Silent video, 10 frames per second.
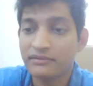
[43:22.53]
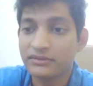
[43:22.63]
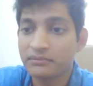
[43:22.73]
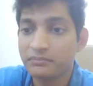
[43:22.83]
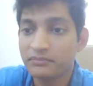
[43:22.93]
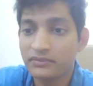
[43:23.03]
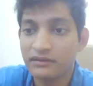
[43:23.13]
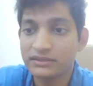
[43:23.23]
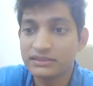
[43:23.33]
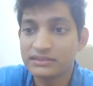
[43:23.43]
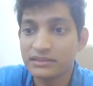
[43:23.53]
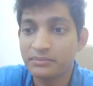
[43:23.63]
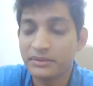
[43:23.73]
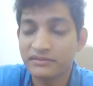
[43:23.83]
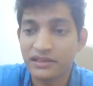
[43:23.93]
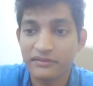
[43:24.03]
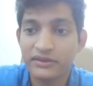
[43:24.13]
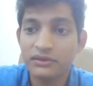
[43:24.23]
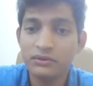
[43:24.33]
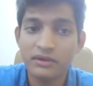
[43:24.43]
I've covered this in a previous
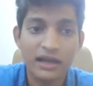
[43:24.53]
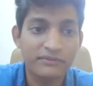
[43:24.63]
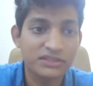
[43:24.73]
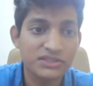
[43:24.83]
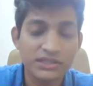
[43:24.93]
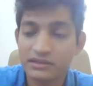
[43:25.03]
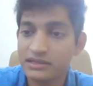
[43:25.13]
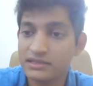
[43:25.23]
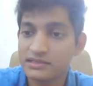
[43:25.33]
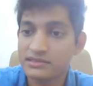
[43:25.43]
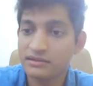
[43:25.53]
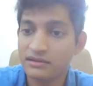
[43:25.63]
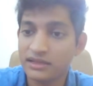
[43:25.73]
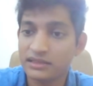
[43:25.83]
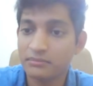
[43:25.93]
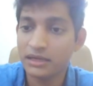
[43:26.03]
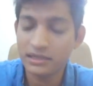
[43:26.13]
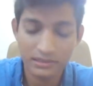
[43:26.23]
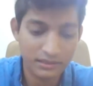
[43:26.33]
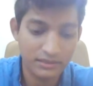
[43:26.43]
FAQ. Averaging is nothing but